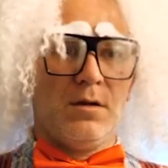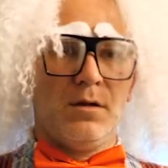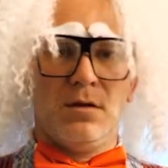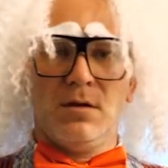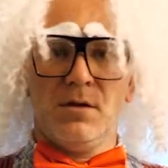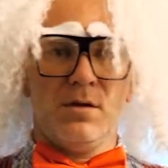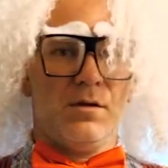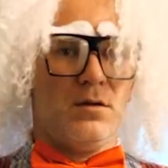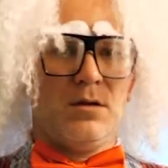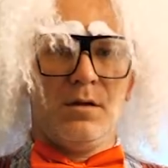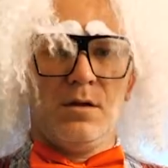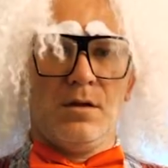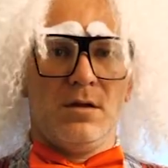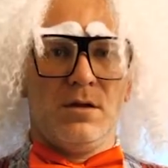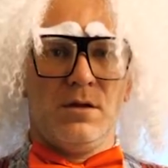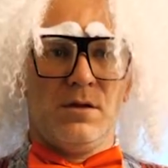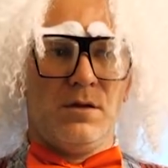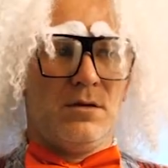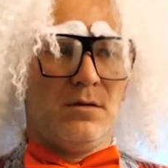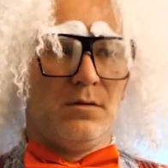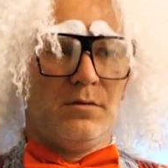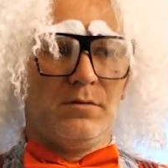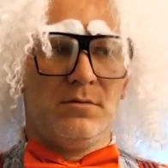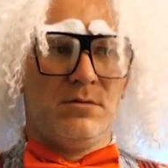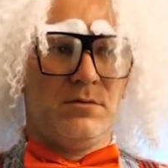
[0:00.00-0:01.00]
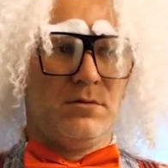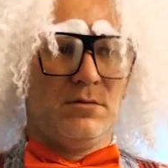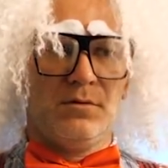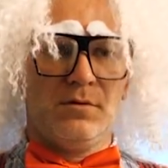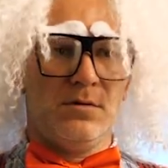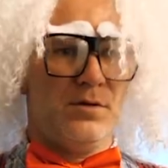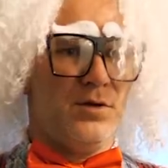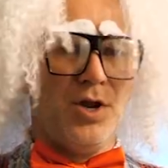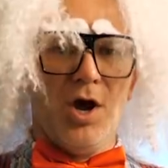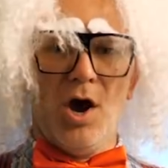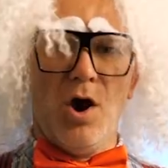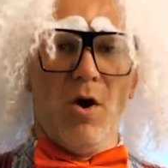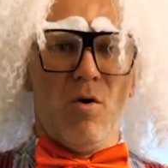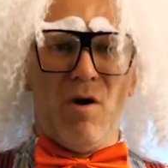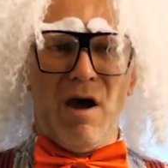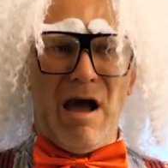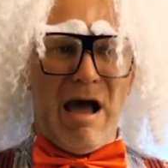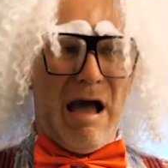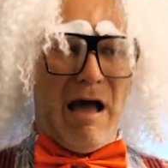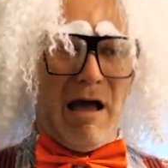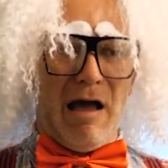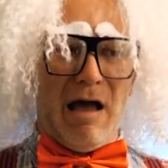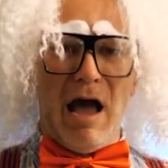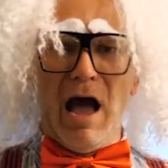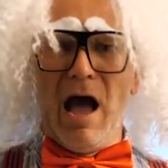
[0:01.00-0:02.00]
You'll see Grandpa. No,
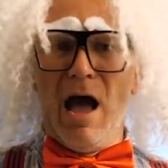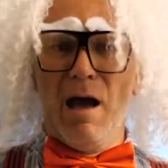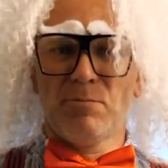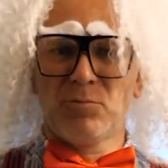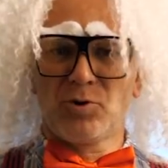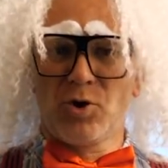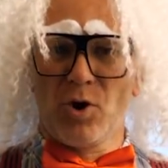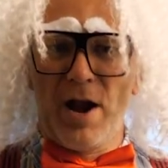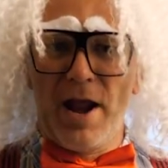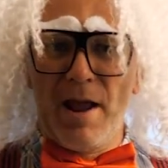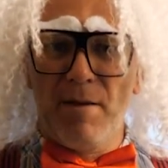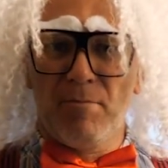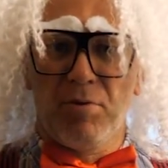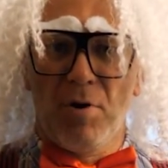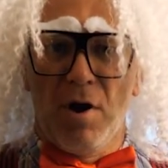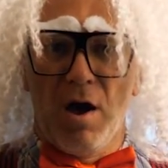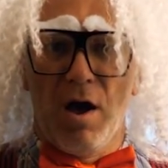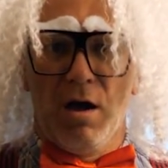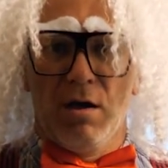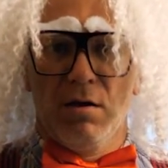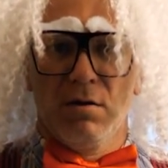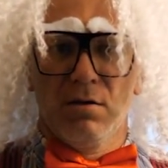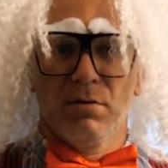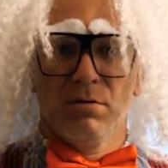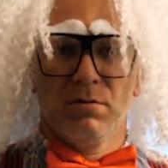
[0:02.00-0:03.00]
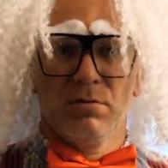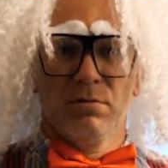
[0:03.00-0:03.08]
I'm Grandpa.